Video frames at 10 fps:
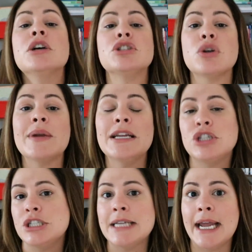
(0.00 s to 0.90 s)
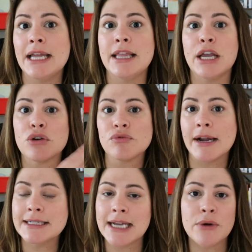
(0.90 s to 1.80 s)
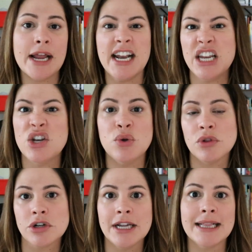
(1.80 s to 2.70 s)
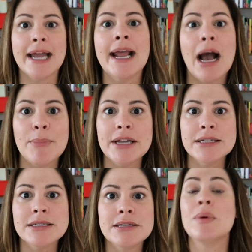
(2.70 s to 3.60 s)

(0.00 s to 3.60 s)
So each day they could write down any new learning that happened.